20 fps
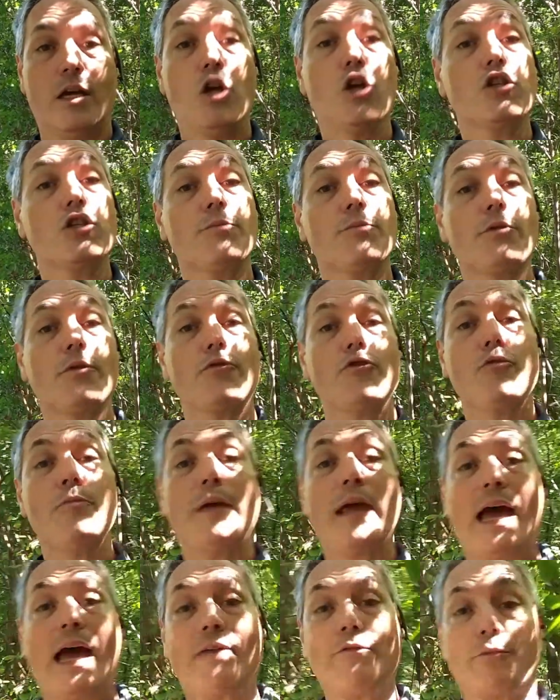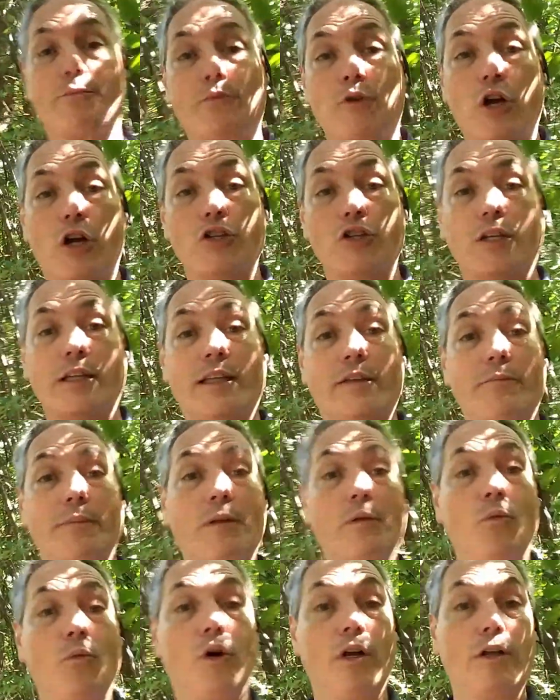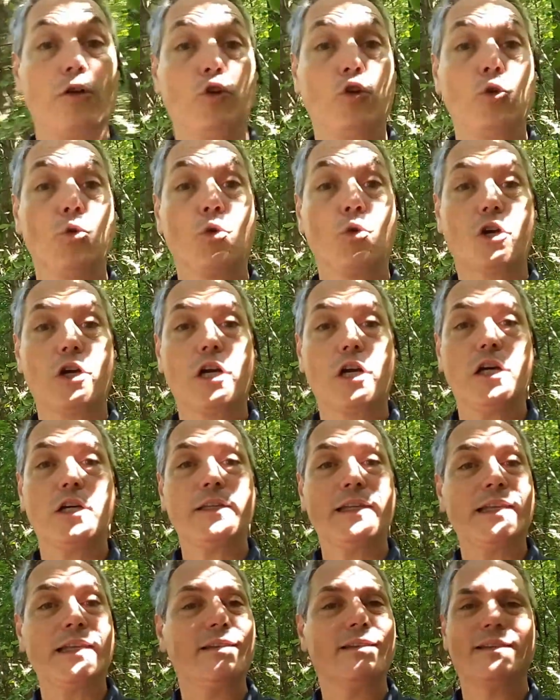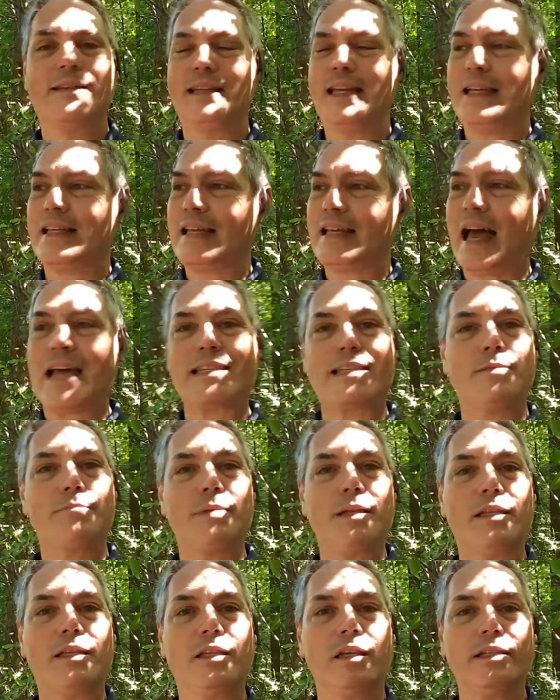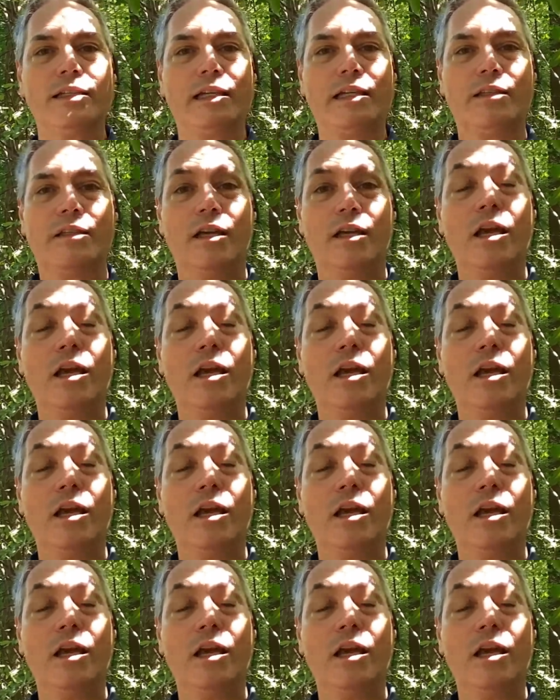Some of you may have a project they've been wanting to work on and it hasn't been done yet.